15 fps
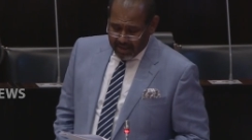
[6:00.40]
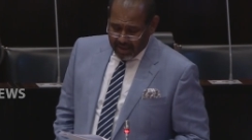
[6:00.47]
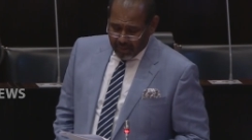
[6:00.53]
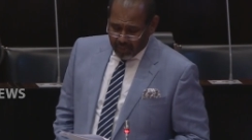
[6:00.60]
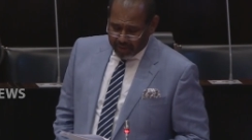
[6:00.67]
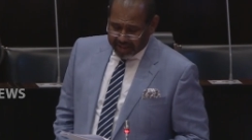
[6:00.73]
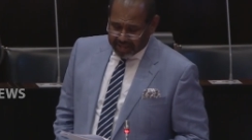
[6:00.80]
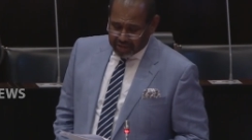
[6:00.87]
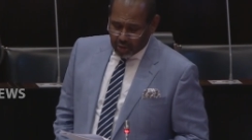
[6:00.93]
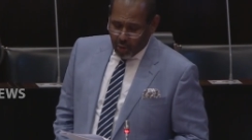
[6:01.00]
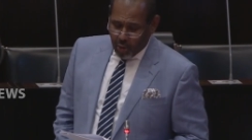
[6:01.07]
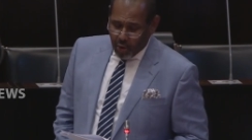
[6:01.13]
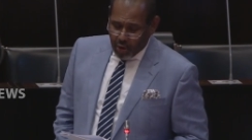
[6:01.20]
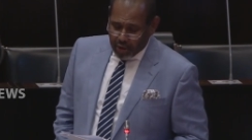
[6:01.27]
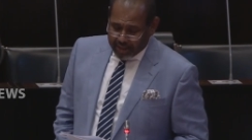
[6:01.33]
with its
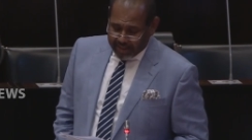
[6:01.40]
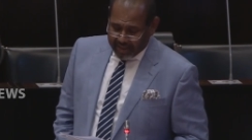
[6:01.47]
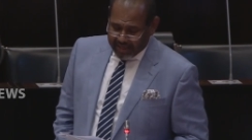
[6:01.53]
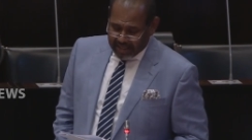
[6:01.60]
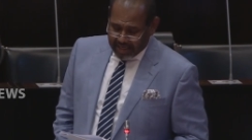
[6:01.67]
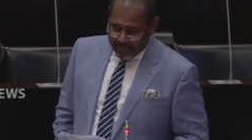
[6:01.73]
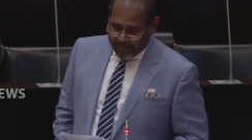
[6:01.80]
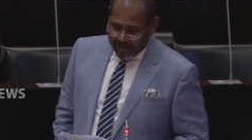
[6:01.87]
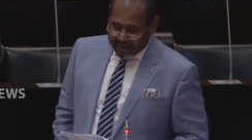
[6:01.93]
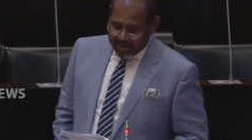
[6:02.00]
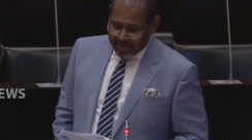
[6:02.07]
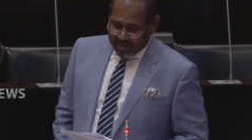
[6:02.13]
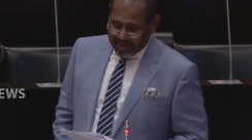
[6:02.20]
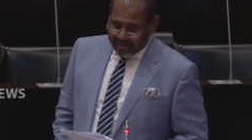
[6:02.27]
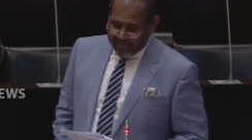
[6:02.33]
own
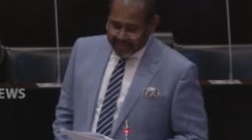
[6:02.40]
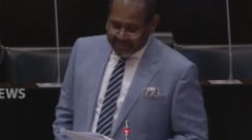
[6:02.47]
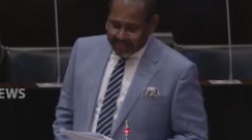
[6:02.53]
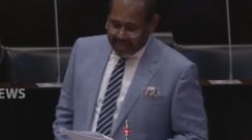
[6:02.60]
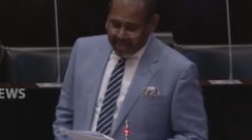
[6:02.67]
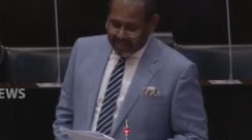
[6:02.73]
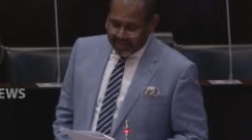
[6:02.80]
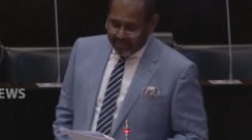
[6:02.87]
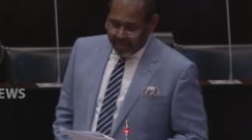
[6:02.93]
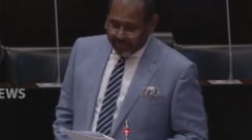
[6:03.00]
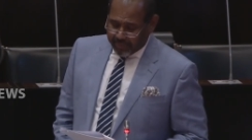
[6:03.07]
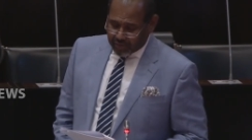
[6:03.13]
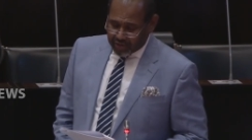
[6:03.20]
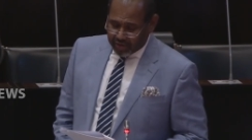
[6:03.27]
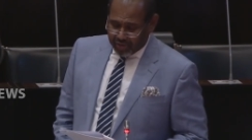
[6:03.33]
independent investigative and
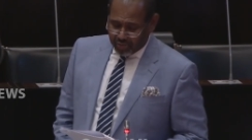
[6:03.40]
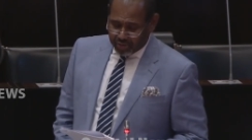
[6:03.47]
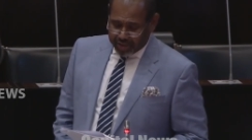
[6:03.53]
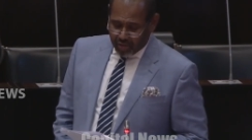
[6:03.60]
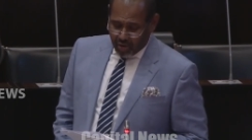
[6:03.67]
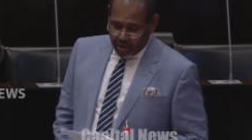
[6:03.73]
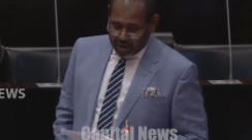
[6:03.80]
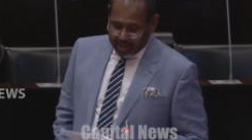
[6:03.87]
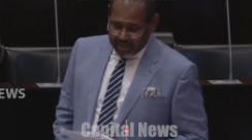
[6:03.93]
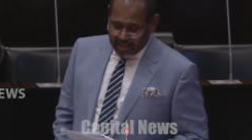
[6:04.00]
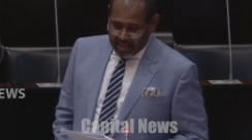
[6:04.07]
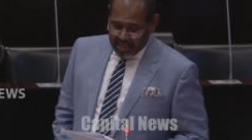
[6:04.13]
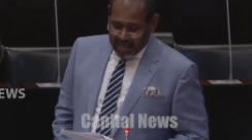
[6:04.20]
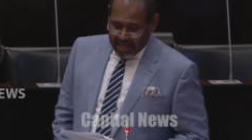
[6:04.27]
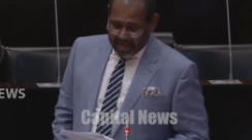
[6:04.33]
prosecuting organ,
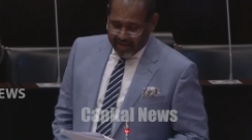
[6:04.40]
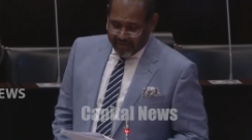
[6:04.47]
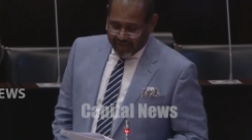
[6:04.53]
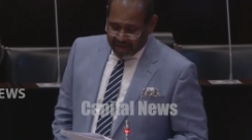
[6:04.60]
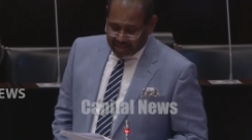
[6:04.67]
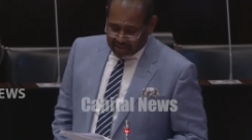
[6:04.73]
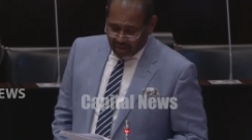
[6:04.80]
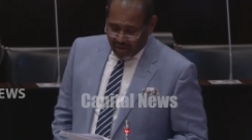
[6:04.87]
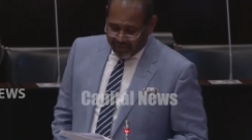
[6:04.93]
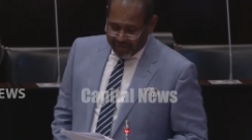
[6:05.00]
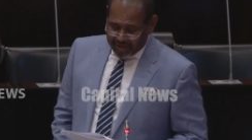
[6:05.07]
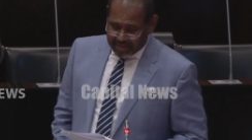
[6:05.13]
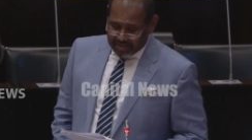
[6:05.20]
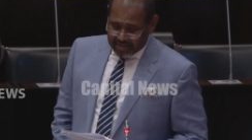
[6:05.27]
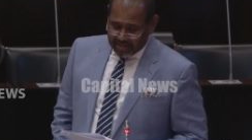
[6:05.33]
defense
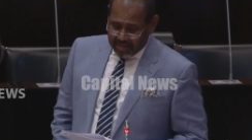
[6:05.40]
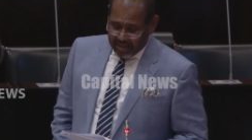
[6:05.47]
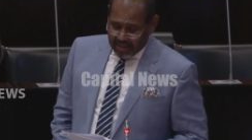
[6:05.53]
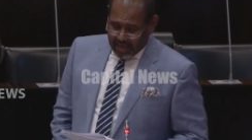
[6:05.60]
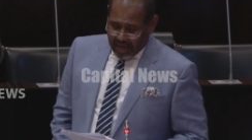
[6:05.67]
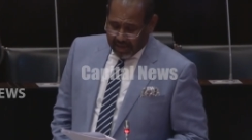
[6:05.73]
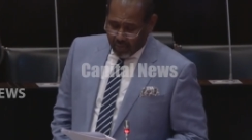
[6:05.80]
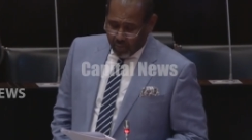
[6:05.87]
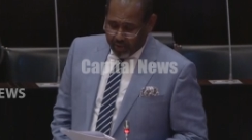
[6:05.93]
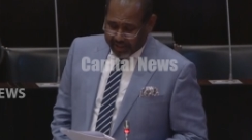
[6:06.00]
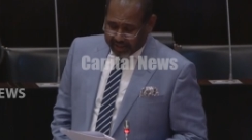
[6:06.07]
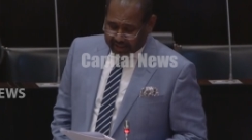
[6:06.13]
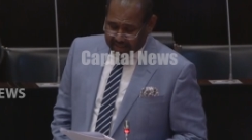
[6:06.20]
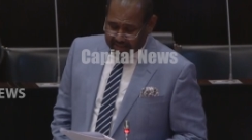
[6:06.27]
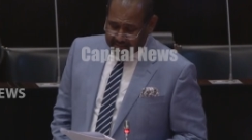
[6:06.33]
office and
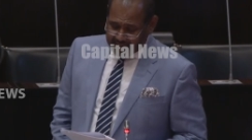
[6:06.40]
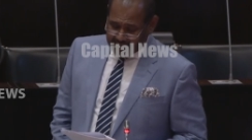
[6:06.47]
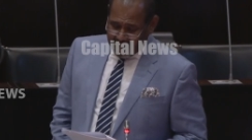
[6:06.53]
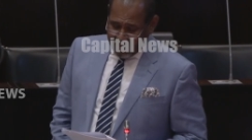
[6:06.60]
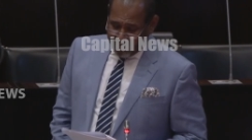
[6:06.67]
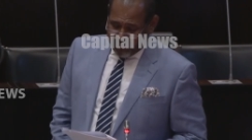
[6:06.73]
witness and